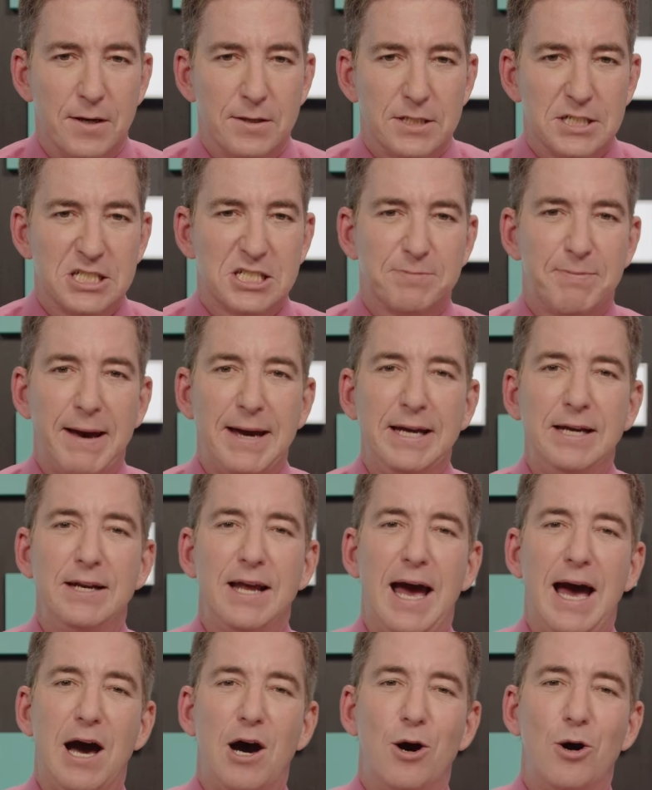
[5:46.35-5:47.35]
Despite
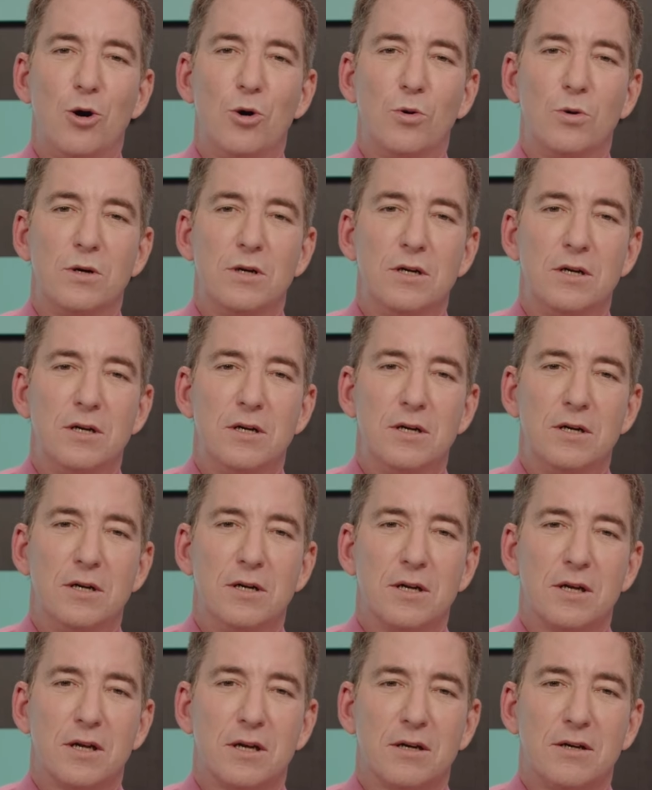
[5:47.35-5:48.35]
how
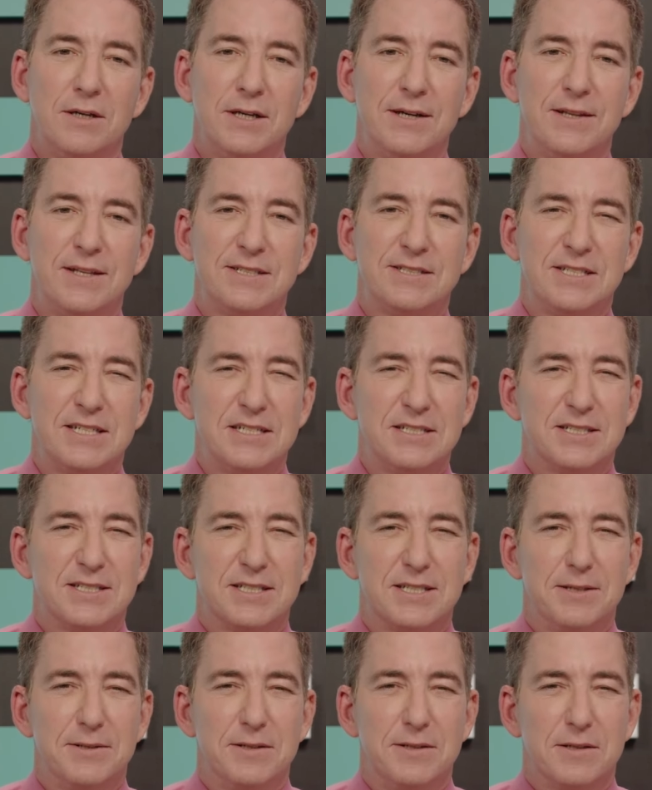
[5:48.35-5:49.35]
clear this is,
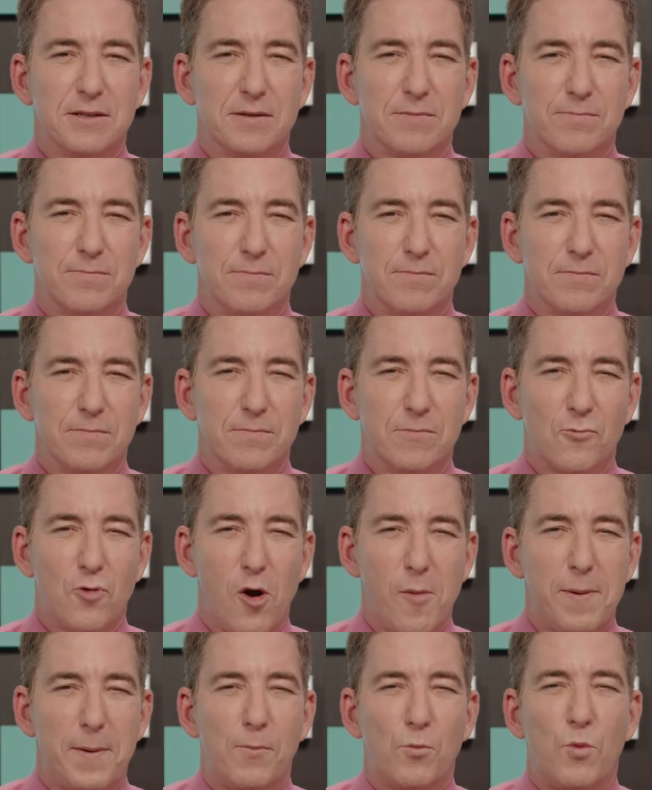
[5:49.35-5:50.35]
the
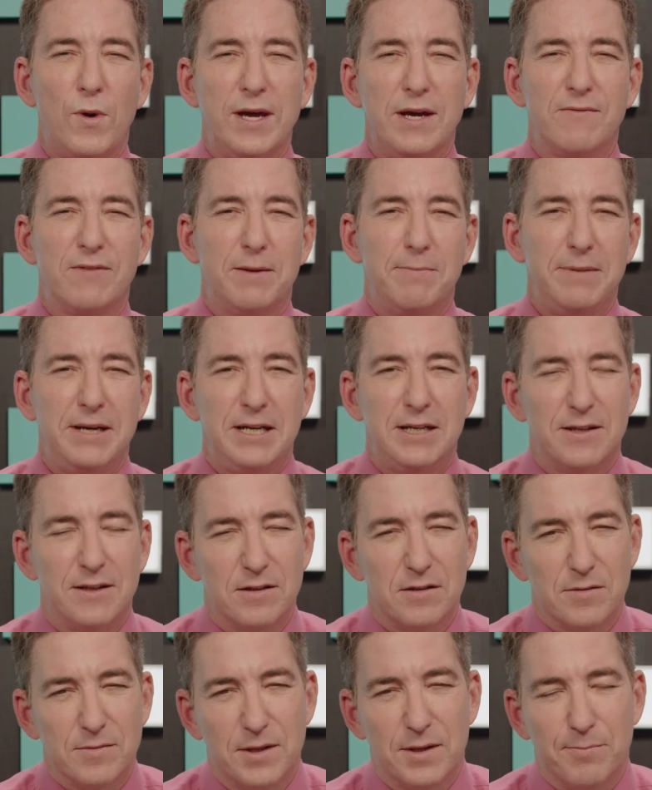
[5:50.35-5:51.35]
corporate wing of the media, the,
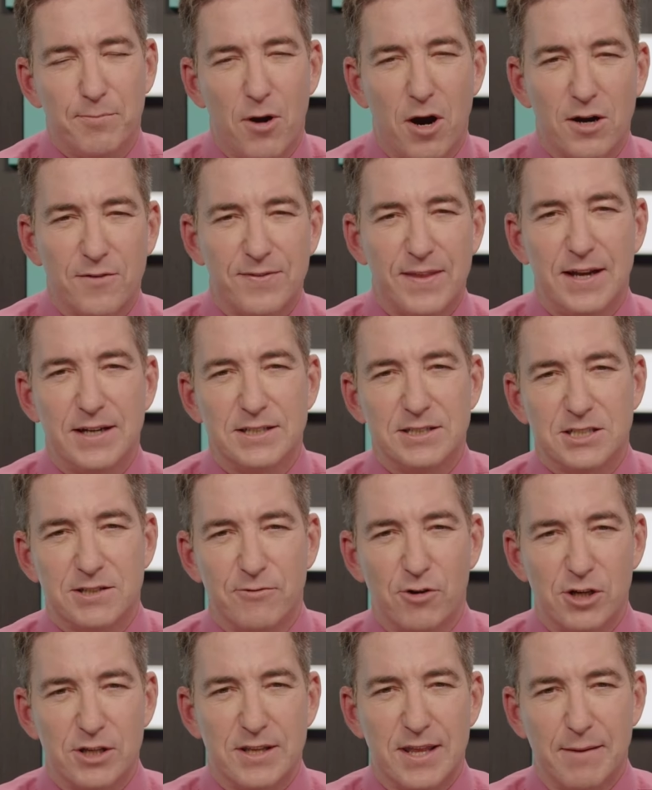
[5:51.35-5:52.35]
the part that is
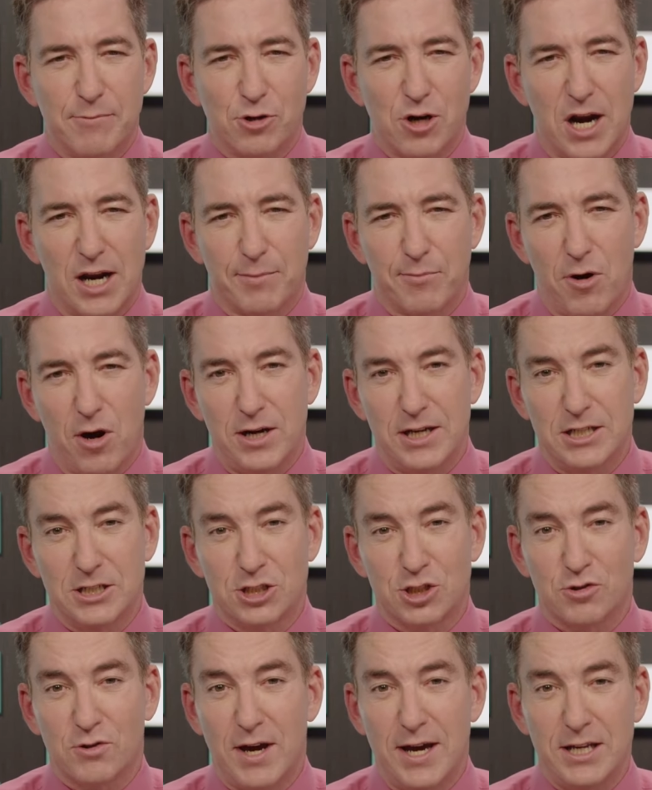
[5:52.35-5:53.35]
devoted to the Democratic Party,
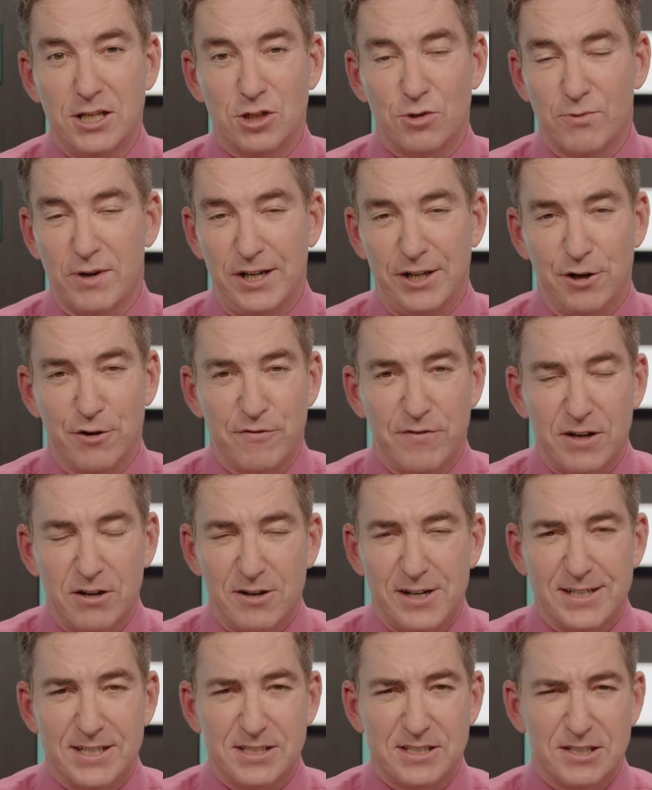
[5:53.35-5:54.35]
is trying to run
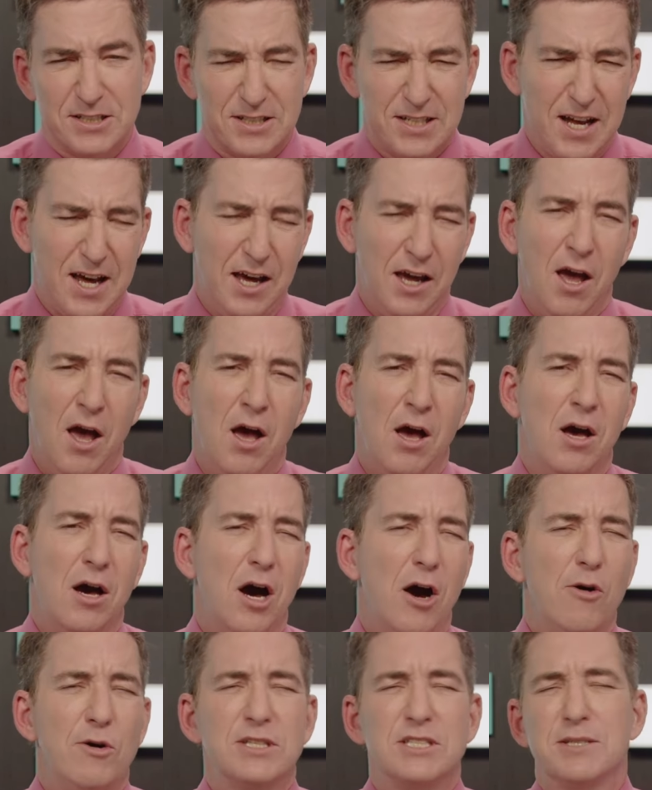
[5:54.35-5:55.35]
interference to say,
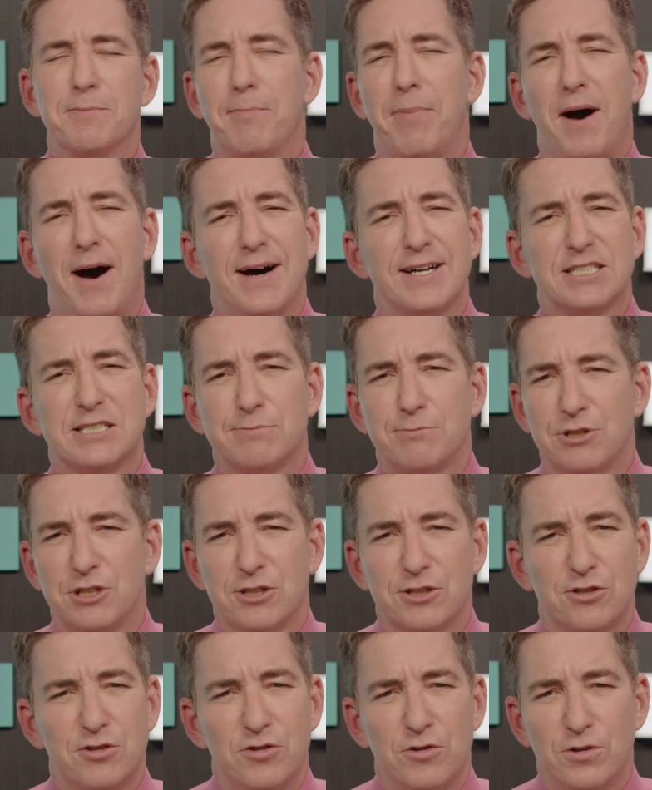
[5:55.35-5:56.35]
oh, it's
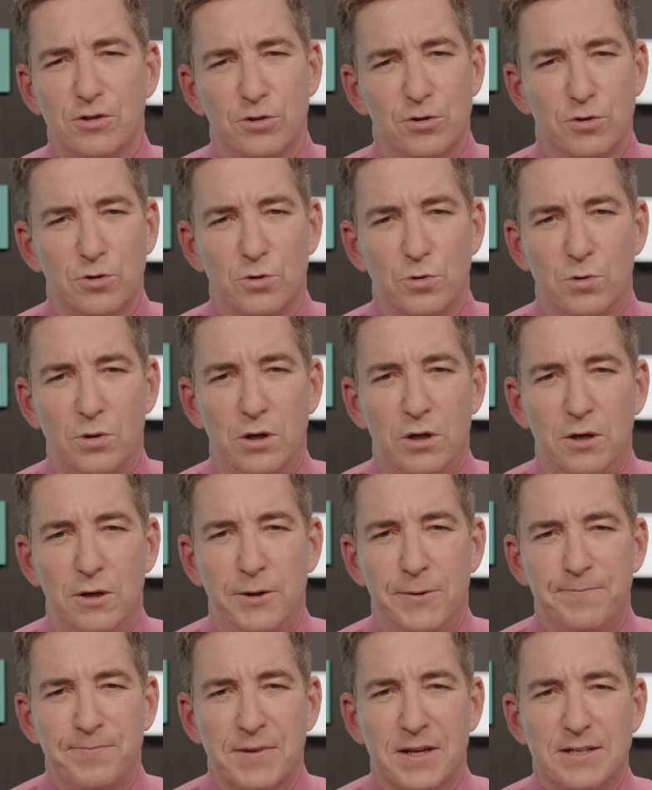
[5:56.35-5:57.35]
impossible to
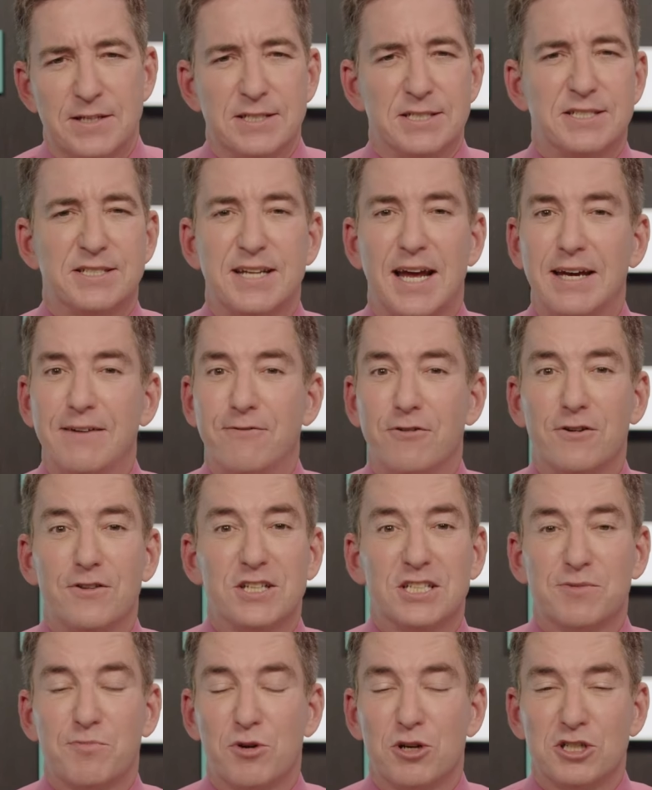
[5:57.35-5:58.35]
decipher
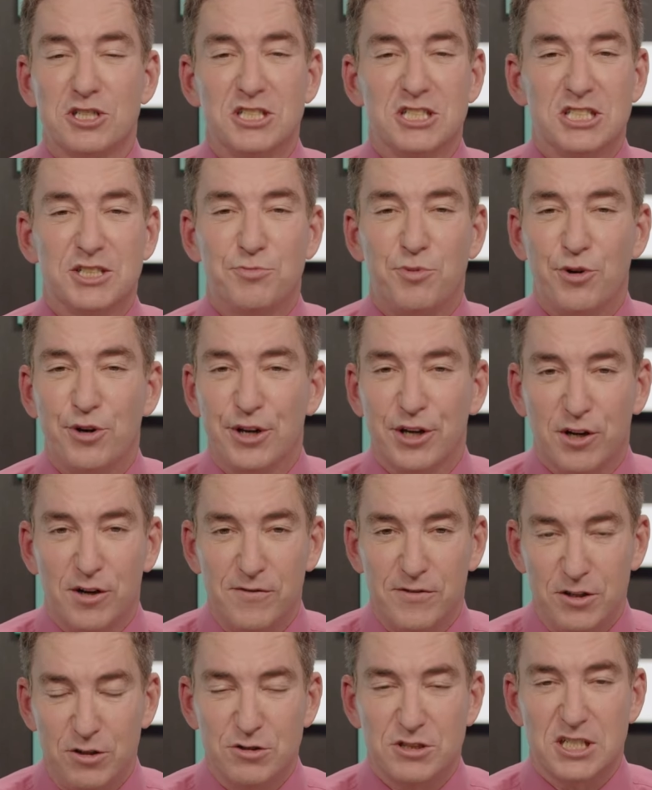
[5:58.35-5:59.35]
this person's political
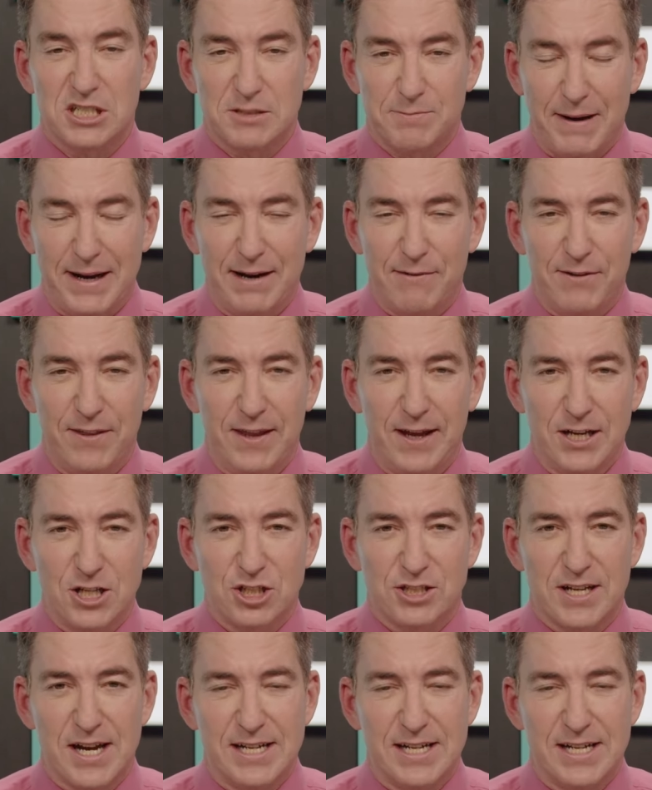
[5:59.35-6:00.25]
views despite everything I just